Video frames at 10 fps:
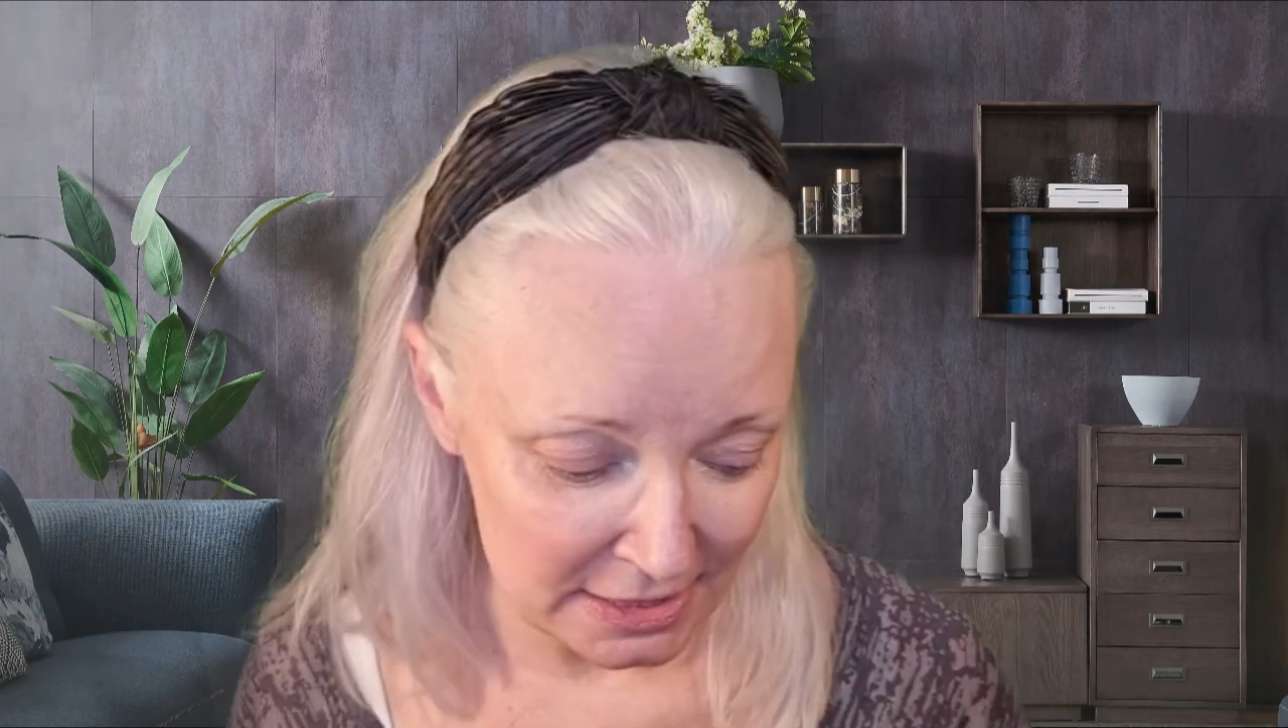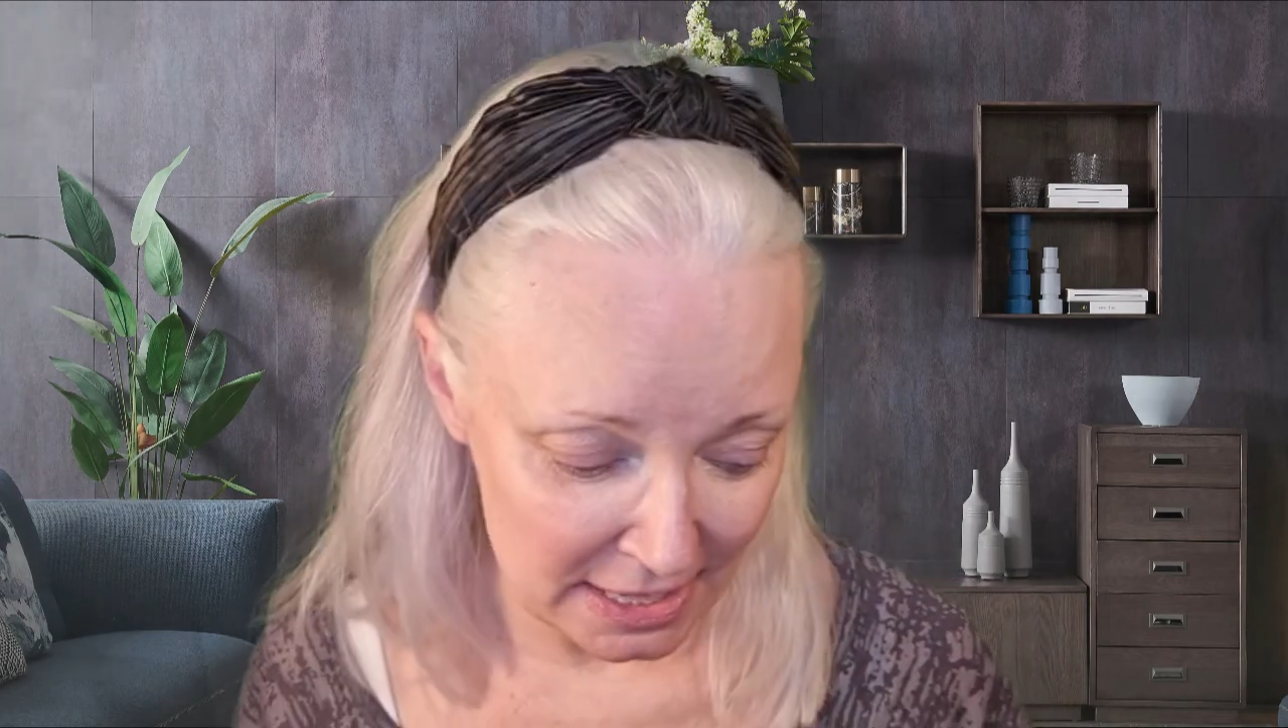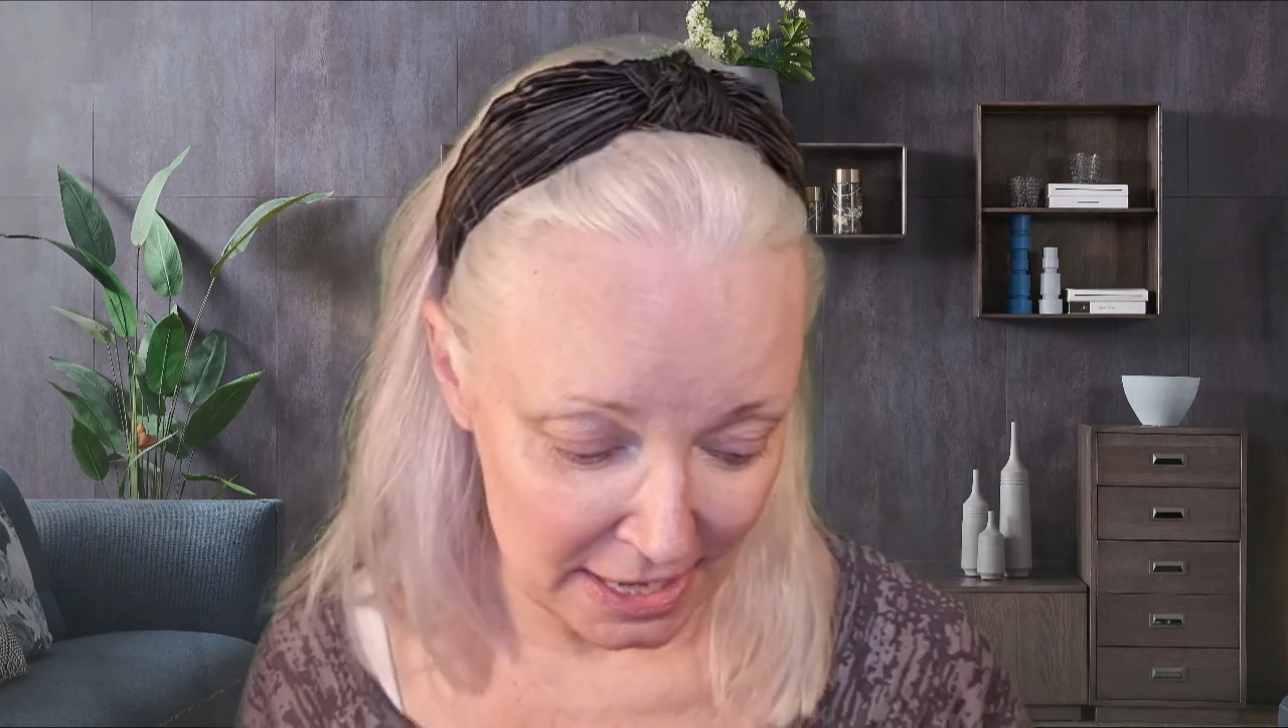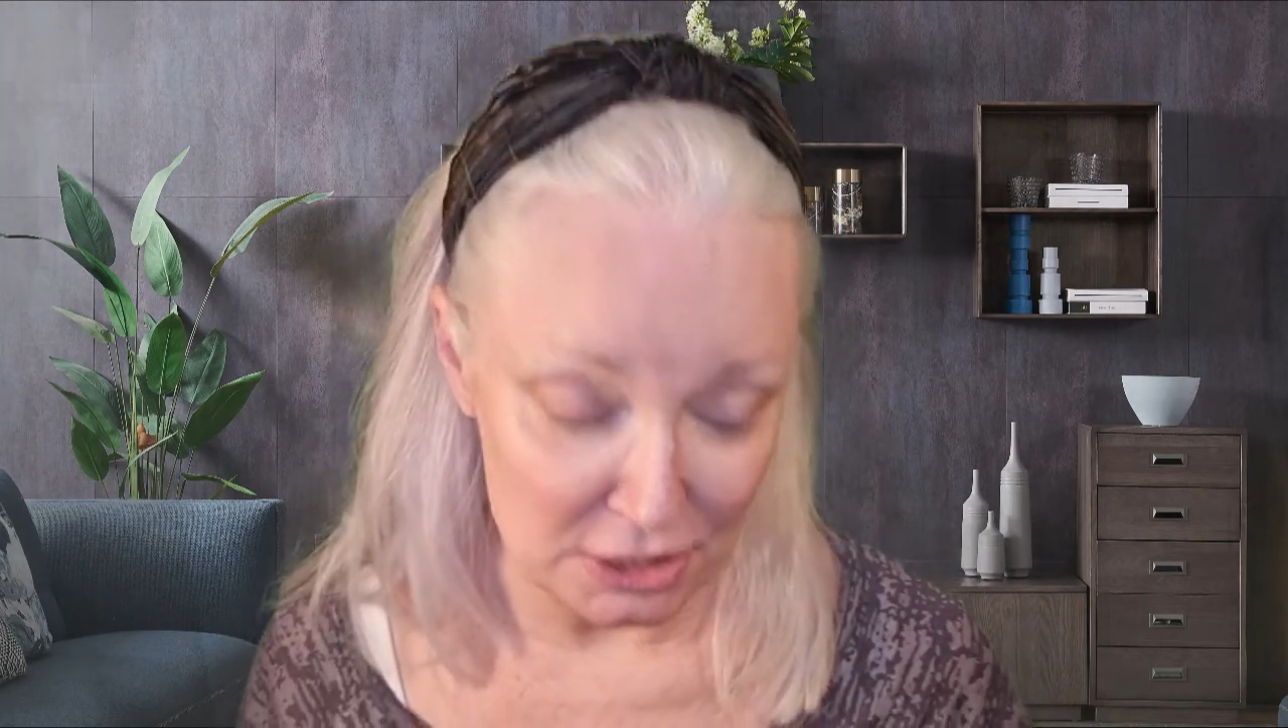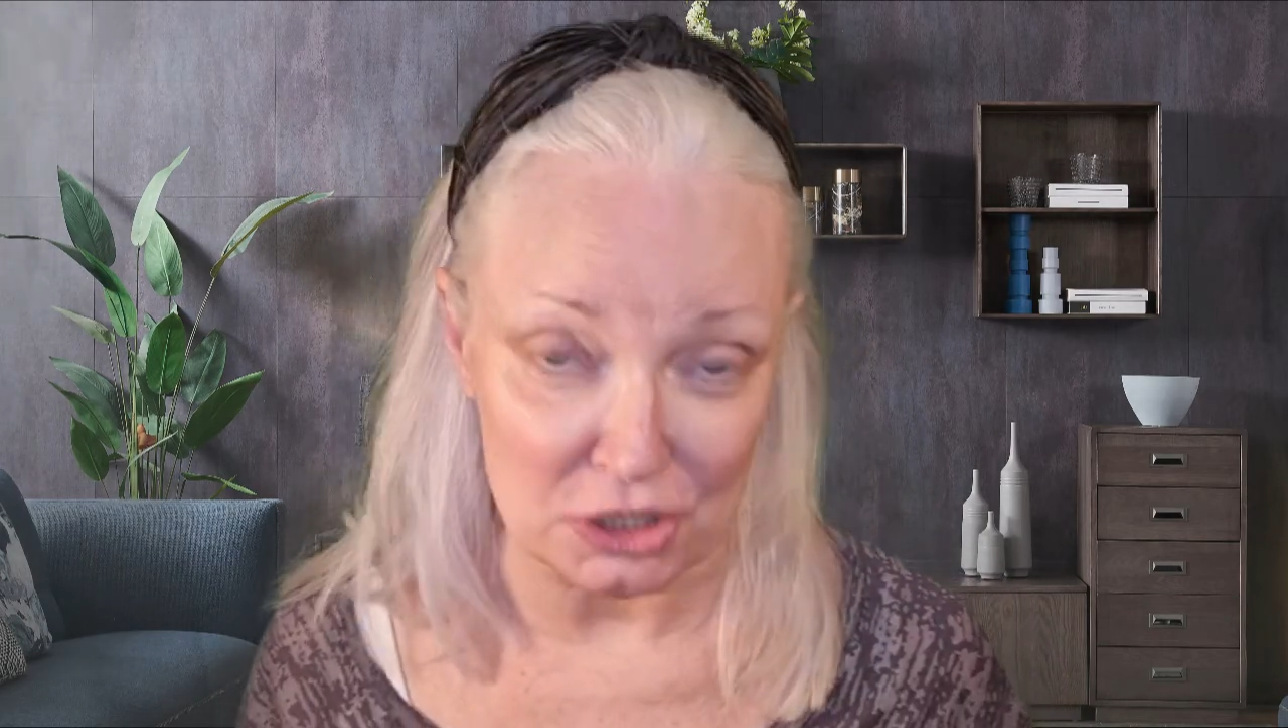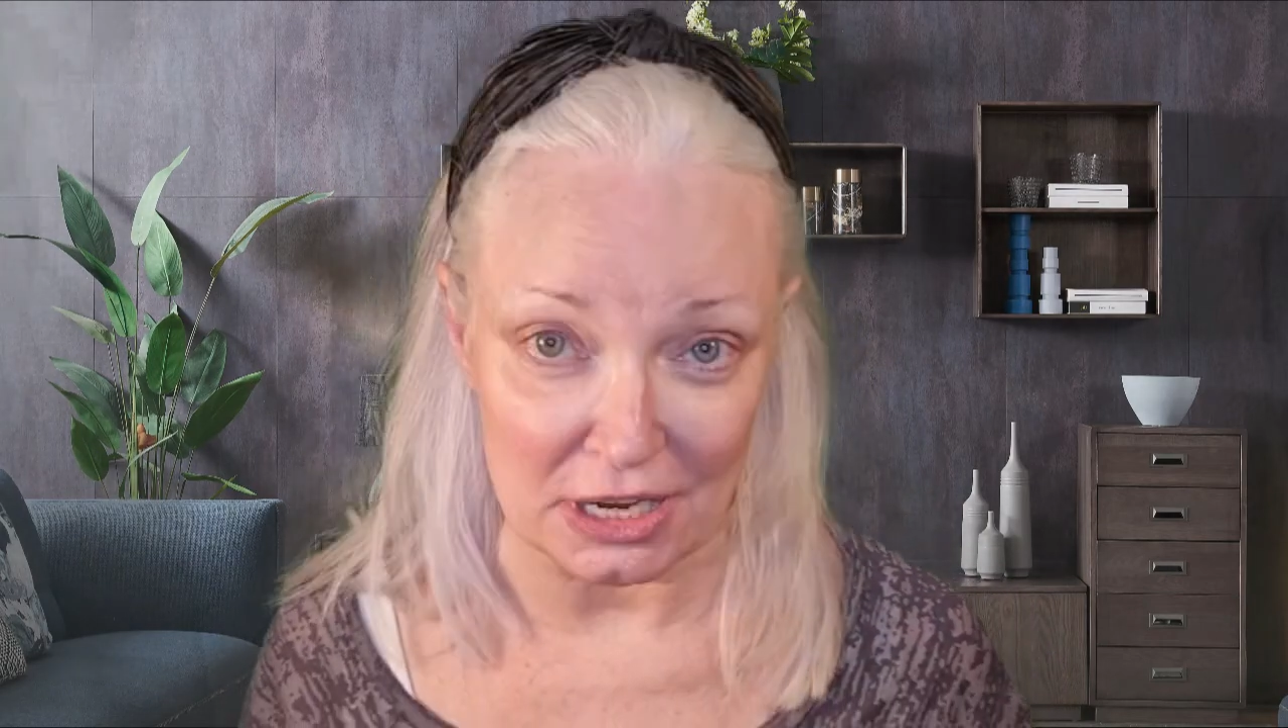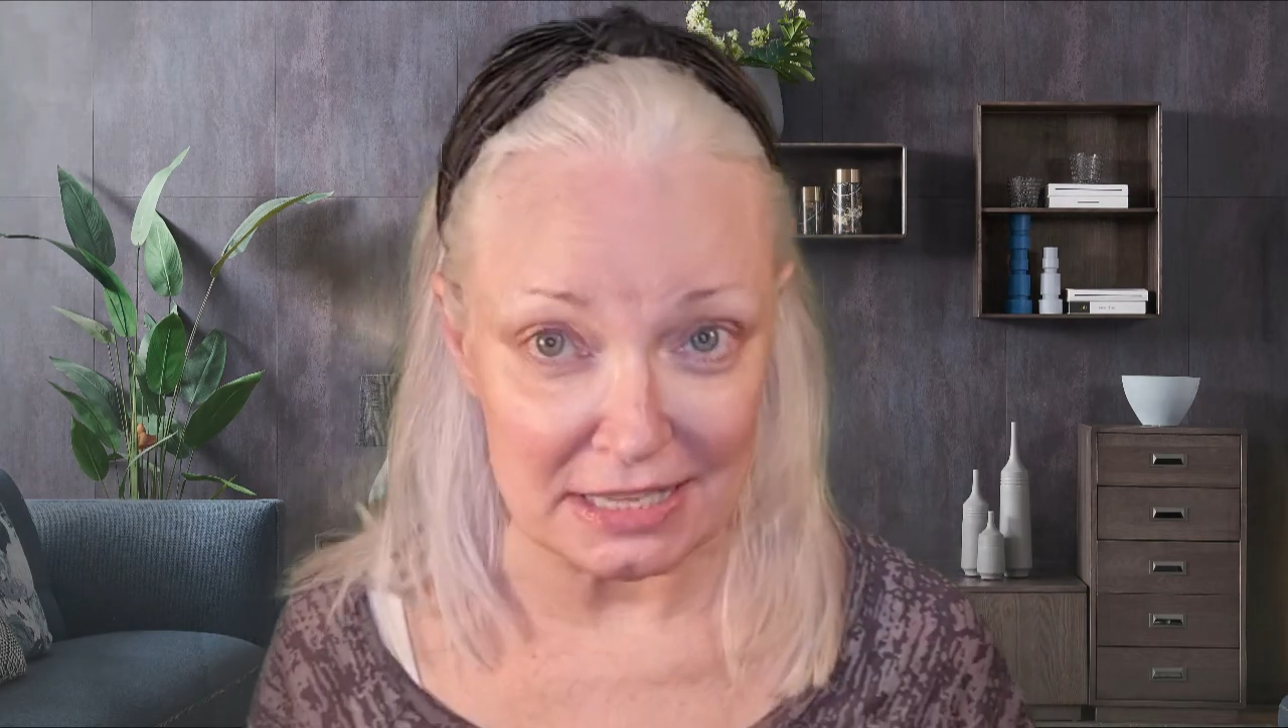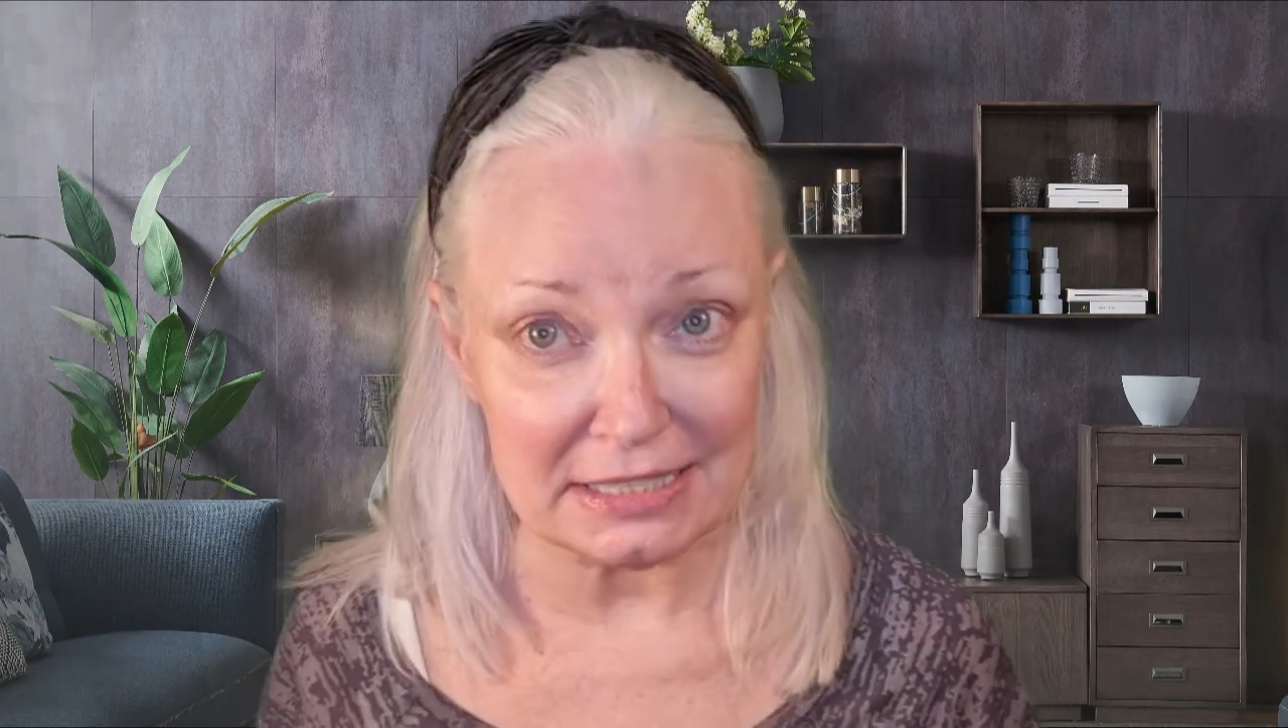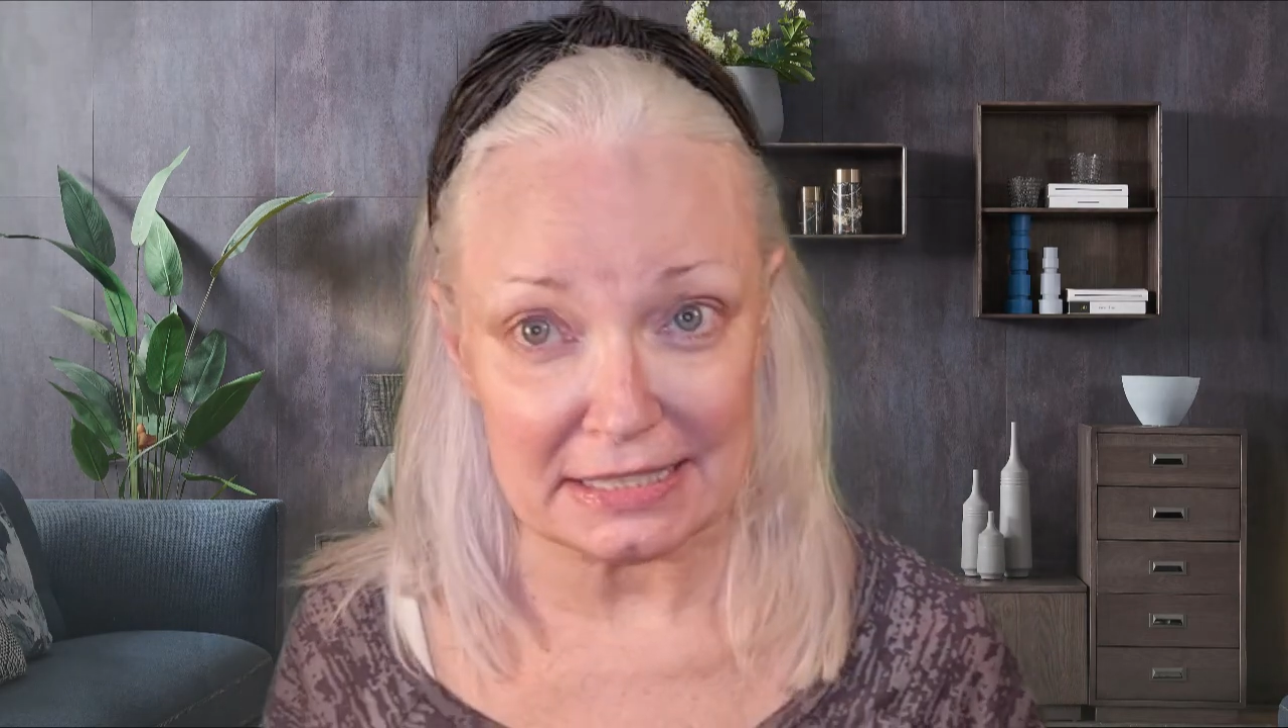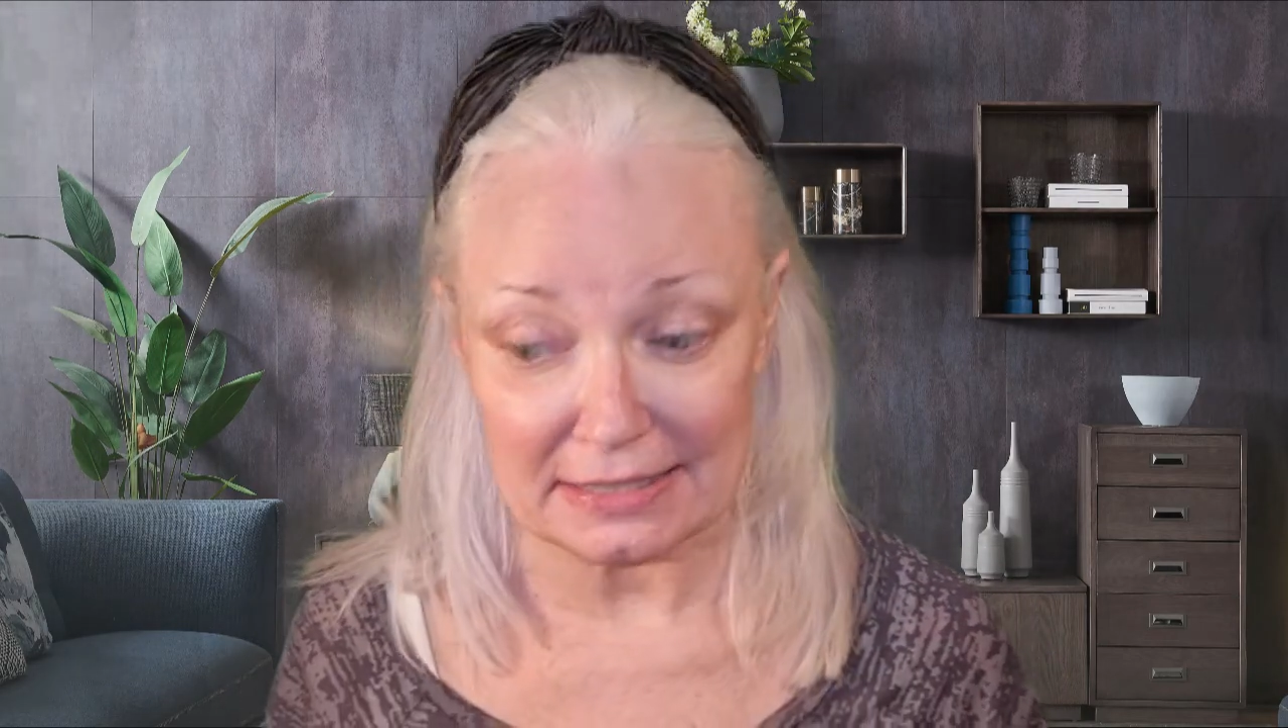that I
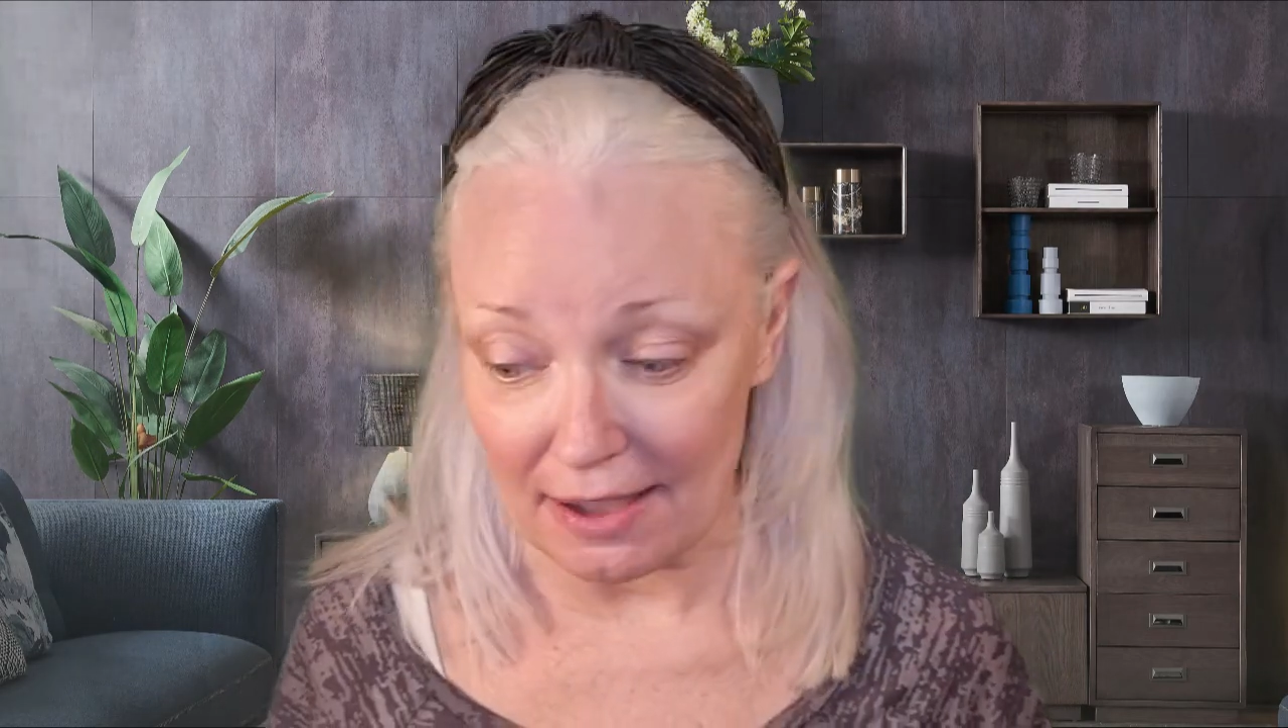just